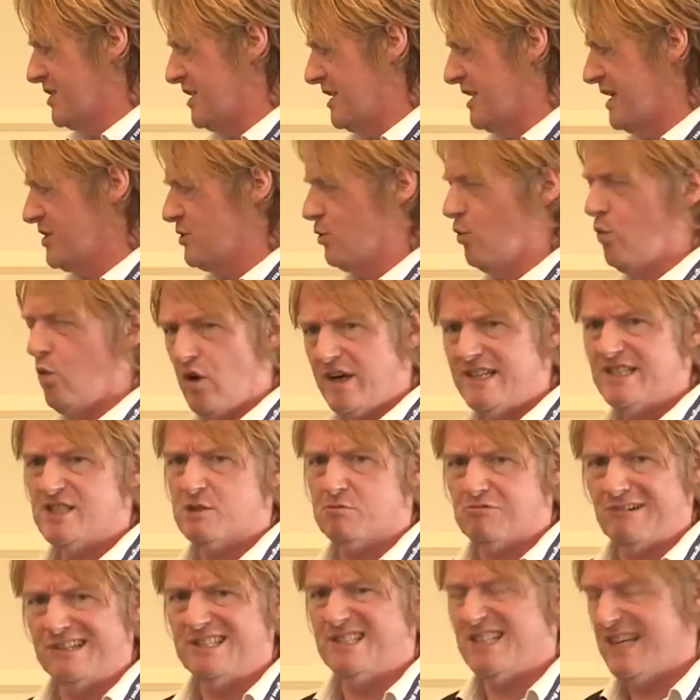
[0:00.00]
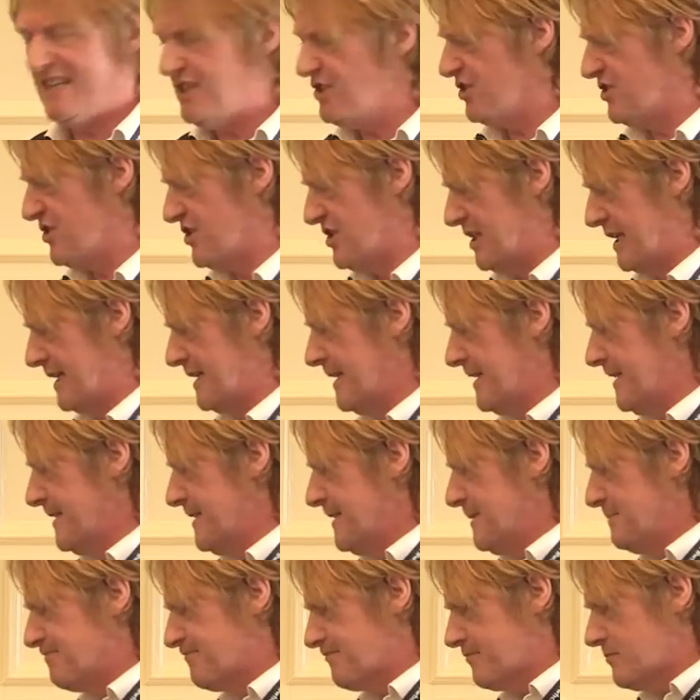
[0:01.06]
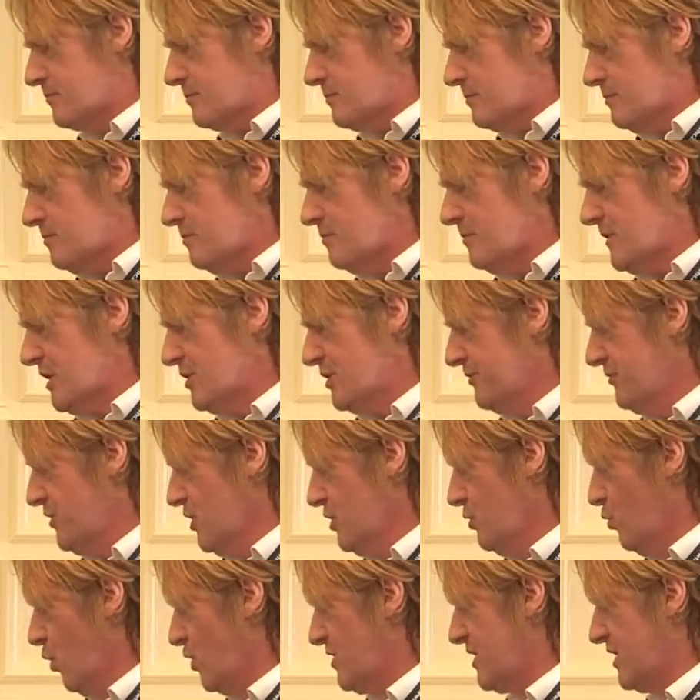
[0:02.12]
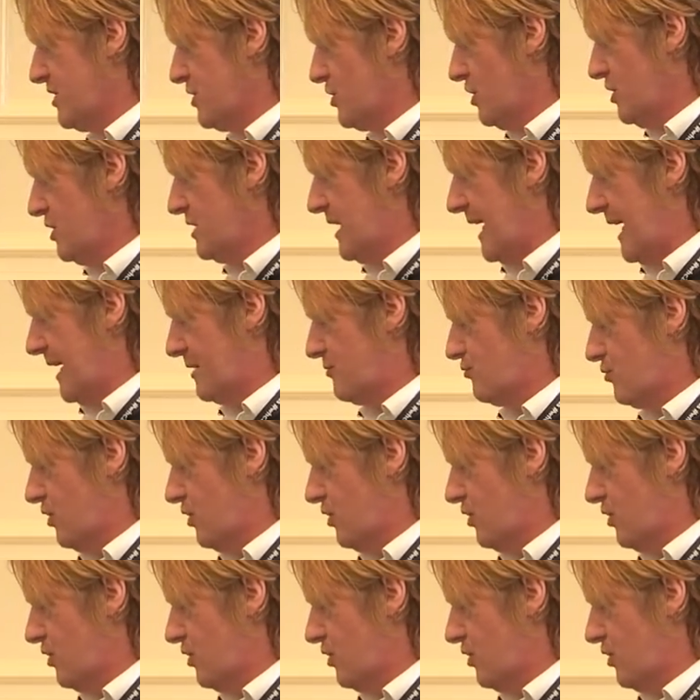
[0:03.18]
There's a widespread tendency to view what is good and